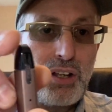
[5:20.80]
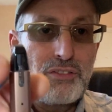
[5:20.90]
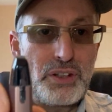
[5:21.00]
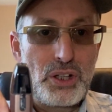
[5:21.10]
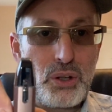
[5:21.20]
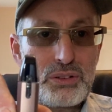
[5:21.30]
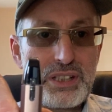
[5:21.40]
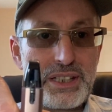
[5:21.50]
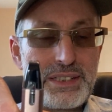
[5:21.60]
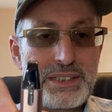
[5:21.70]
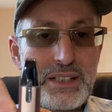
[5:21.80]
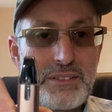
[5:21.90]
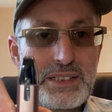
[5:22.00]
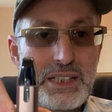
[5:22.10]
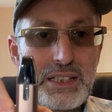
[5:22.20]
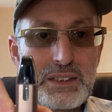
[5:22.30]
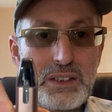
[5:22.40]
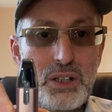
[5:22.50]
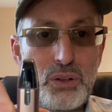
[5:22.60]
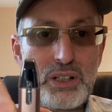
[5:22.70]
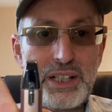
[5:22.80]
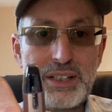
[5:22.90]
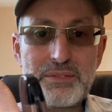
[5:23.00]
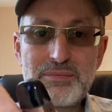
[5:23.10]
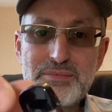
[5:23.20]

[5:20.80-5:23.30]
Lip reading: If you notice, there is a little hole here.